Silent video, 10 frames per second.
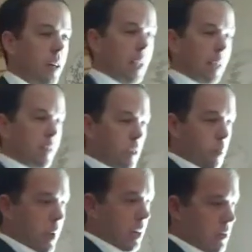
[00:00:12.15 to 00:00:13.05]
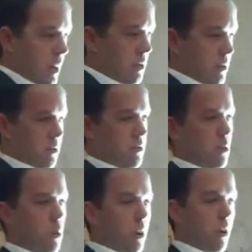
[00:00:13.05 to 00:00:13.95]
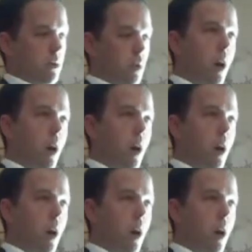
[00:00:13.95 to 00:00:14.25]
Electrical penetrations through walls.